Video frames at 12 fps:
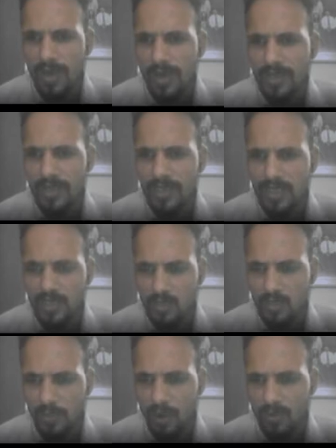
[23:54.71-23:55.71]
a t raised to
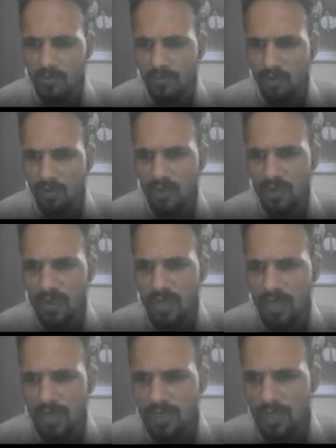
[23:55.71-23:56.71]
the power 4,
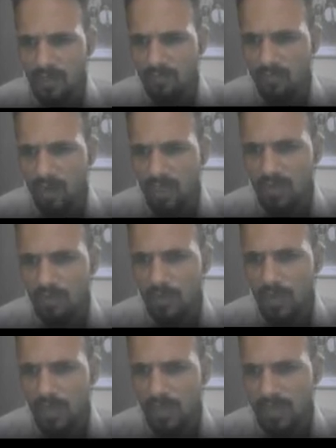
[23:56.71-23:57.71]
then 1
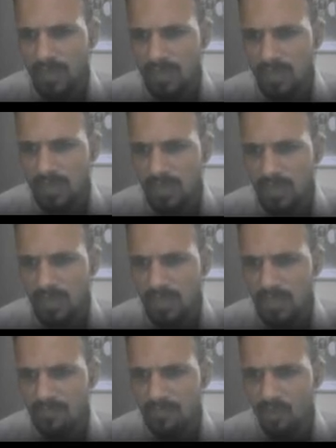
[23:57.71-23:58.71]
plus
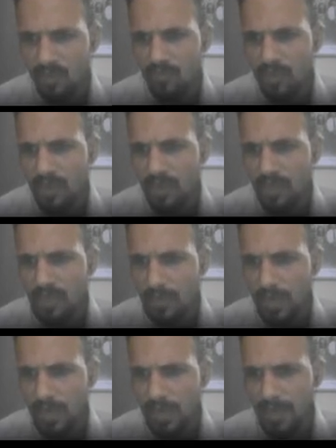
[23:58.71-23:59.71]
this 4 will be
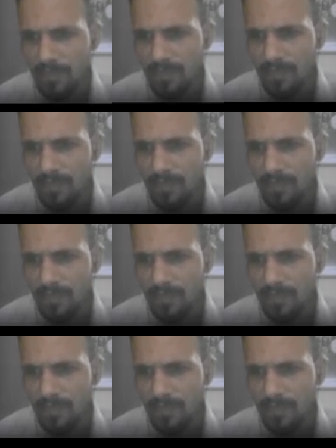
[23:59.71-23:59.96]
multiplied